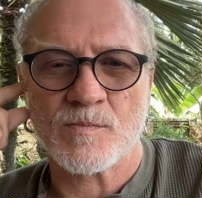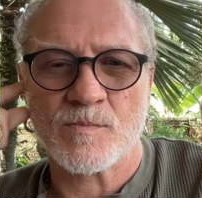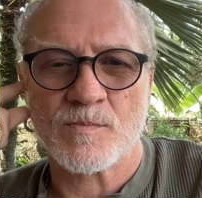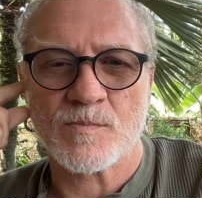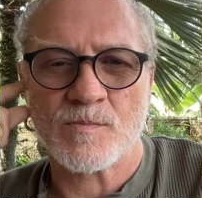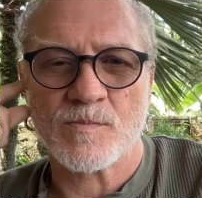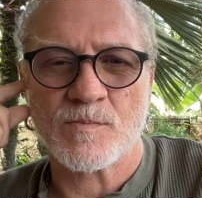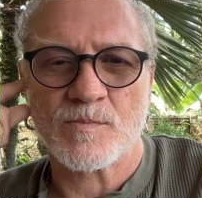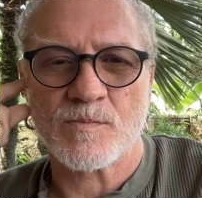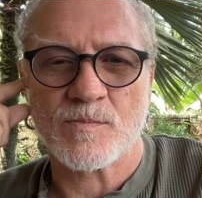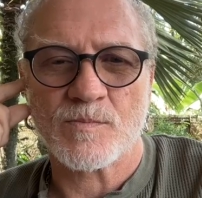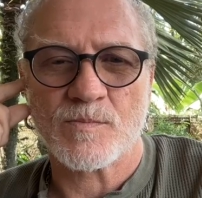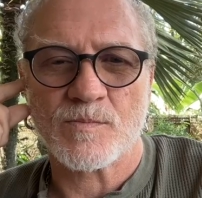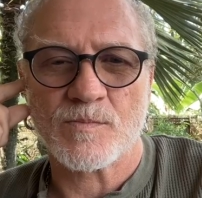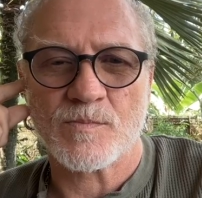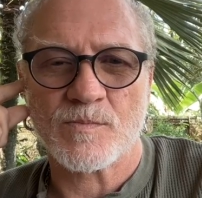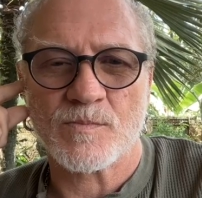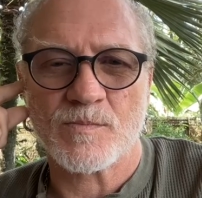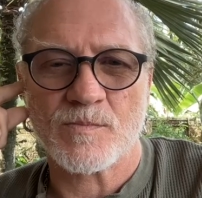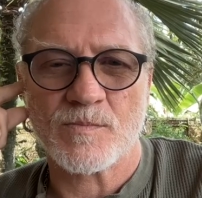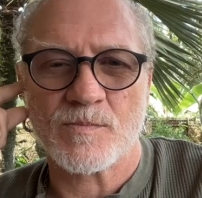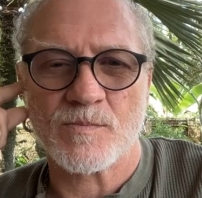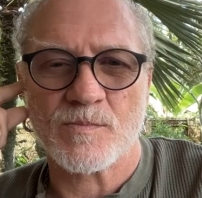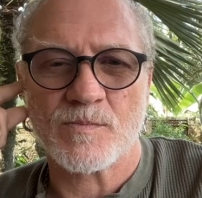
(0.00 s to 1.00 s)

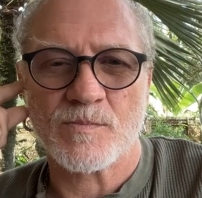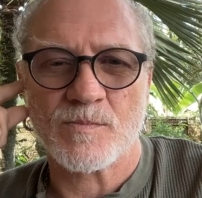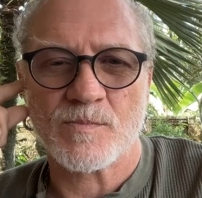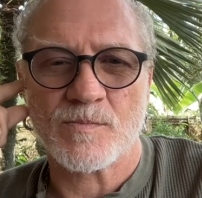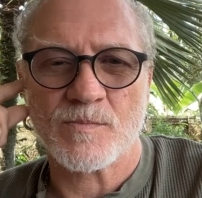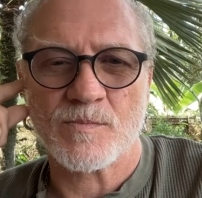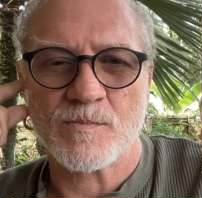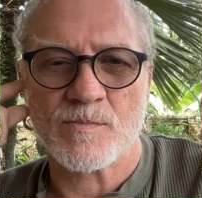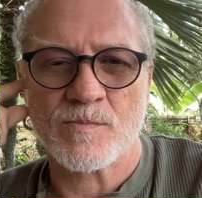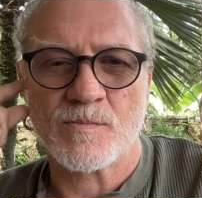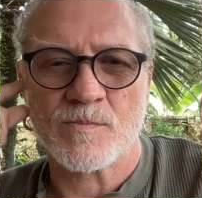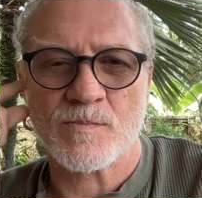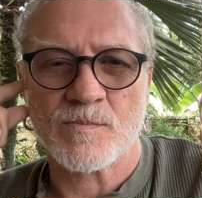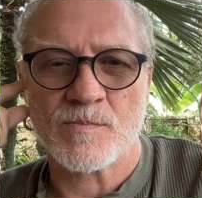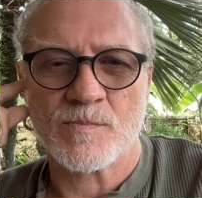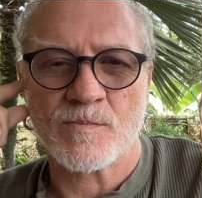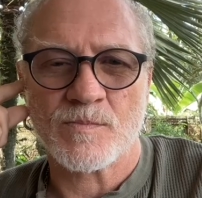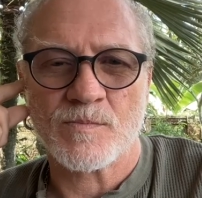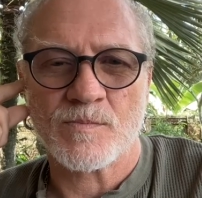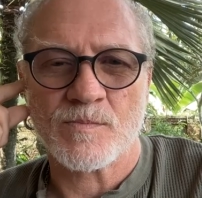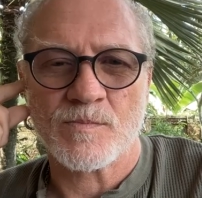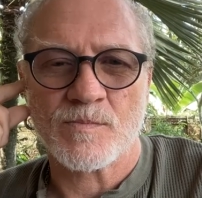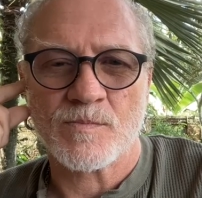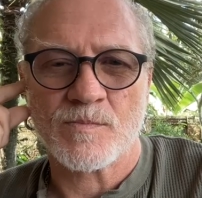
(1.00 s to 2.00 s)

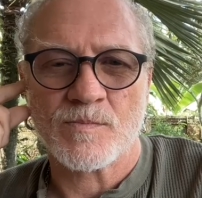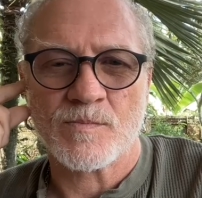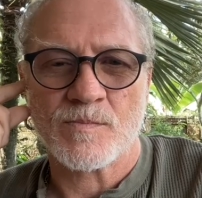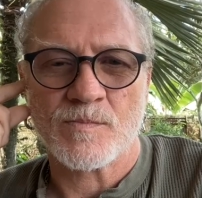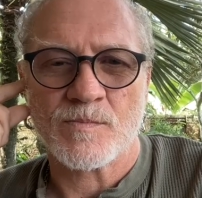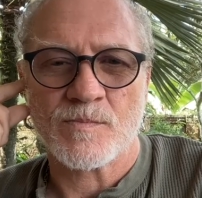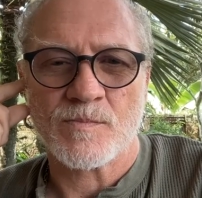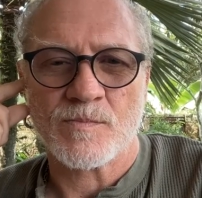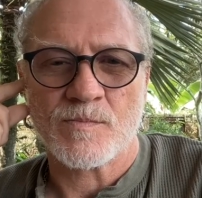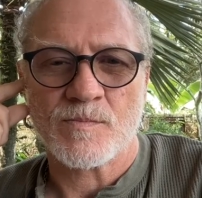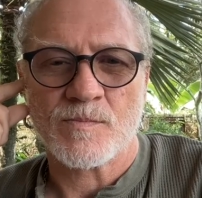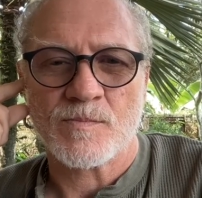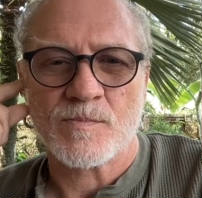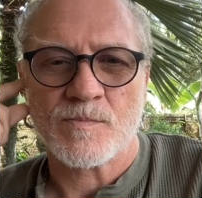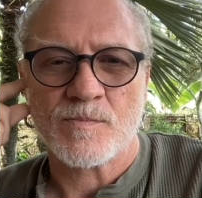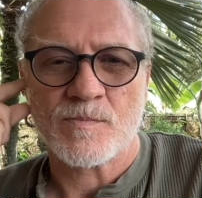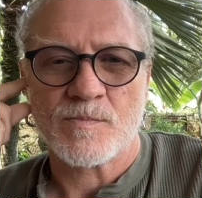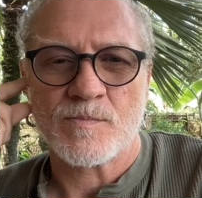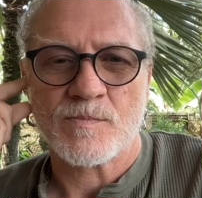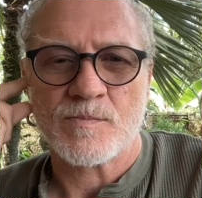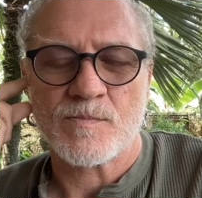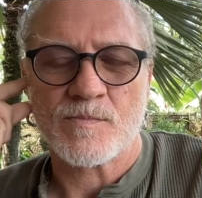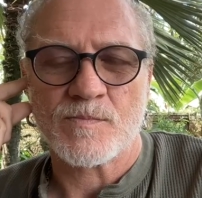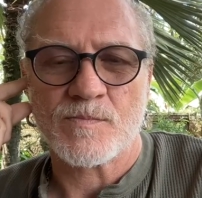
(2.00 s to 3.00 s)

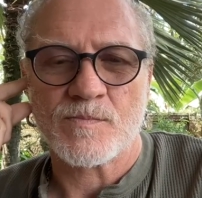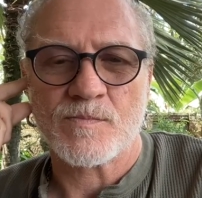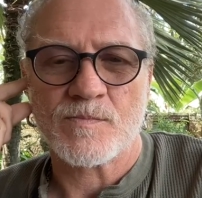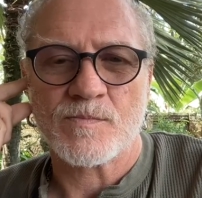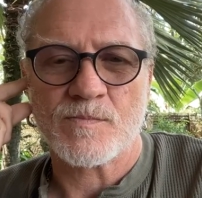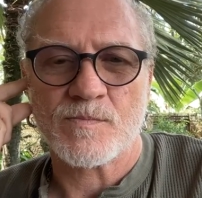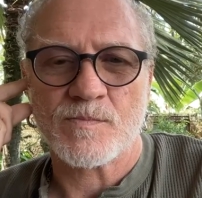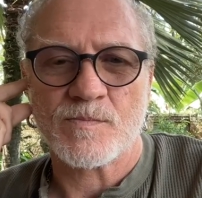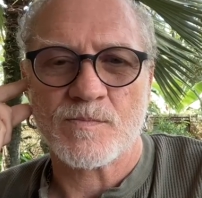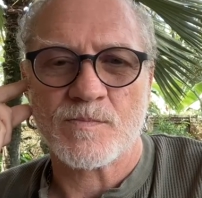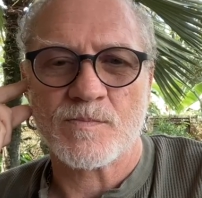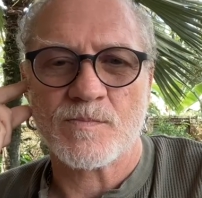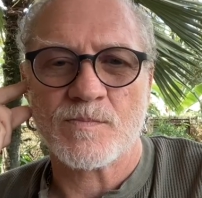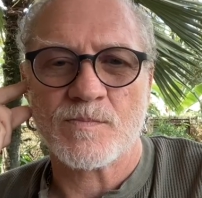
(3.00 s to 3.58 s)
(silent)